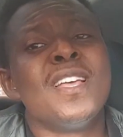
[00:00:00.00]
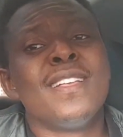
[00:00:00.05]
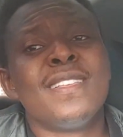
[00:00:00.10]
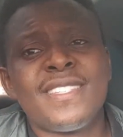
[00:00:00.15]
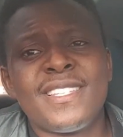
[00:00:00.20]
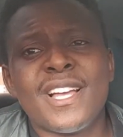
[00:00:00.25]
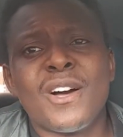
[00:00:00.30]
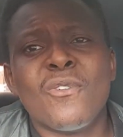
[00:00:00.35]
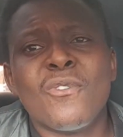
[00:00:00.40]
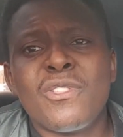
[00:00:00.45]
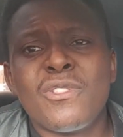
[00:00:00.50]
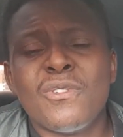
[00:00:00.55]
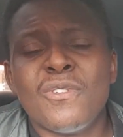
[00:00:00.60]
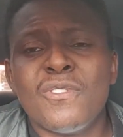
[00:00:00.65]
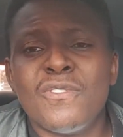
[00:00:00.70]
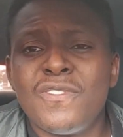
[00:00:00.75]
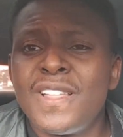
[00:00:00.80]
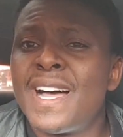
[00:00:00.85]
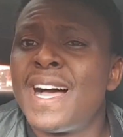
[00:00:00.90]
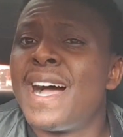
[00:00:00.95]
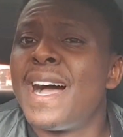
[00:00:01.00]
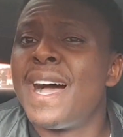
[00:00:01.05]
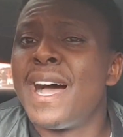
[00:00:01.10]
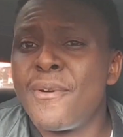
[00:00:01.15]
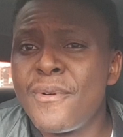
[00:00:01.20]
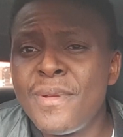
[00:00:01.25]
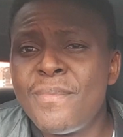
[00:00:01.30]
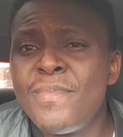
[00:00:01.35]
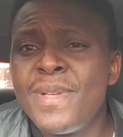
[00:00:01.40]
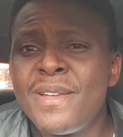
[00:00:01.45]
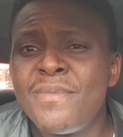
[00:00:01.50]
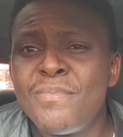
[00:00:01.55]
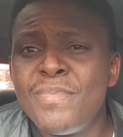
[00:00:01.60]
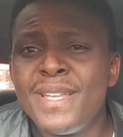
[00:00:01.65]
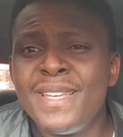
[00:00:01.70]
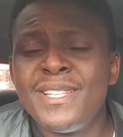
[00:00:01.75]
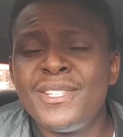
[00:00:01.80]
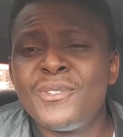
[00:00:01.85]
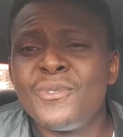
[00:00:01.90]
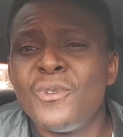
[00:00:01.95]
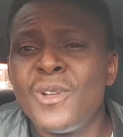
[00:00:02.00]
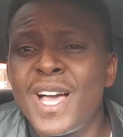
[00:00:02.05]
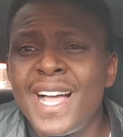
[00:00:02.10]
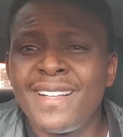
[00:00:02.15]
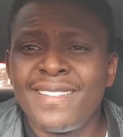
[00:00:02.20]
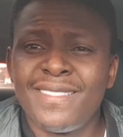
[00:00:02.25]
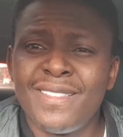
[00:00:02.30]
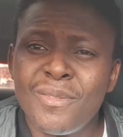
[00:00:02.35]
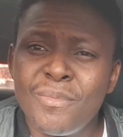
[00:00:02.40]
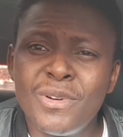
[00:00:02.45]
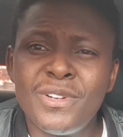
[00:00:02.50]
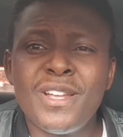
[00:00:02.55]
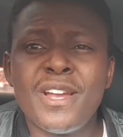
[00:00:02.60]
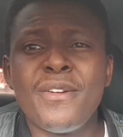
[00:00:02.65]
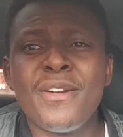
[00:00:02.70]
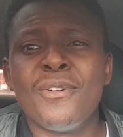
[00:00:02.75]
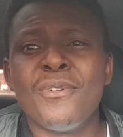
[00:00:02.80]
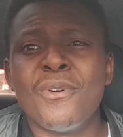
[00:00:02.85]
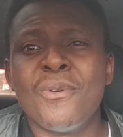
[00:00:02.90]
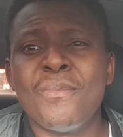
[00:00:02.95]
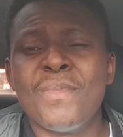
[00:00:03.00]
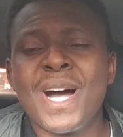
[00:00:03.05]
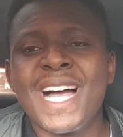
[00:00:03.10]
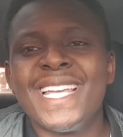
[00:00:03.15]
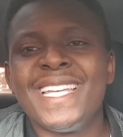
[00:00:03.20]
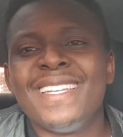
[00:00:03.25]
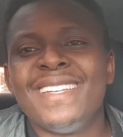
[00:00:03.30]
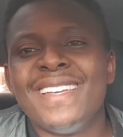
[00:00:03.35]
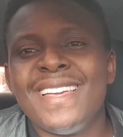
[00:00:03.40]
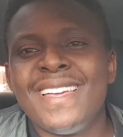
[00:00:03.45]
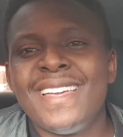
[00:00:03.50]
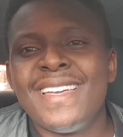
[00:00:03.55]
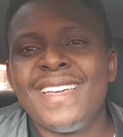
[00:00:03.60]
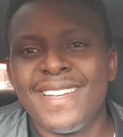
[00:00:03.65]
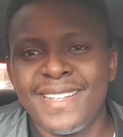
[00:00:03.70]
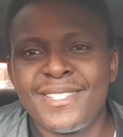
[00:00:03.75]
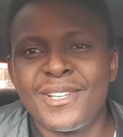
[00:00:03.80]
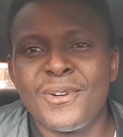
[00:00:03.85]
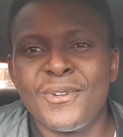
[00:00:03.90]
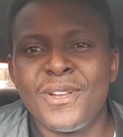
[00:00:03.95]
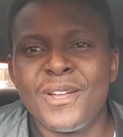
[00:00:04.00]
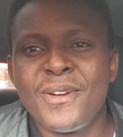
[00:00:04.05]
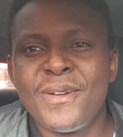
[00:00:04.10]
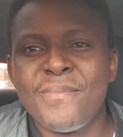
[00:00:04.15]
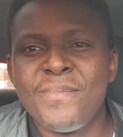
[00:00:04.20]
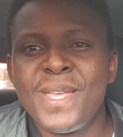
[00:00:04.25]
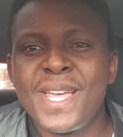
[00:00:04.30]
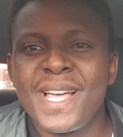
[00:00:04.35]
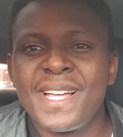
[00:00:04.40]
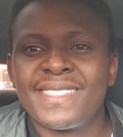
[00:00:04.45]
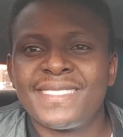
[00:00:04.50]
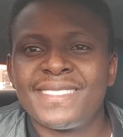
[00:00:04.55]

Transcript: south of the Arabian Peninsula, bordering Oman and Saudi Arabia.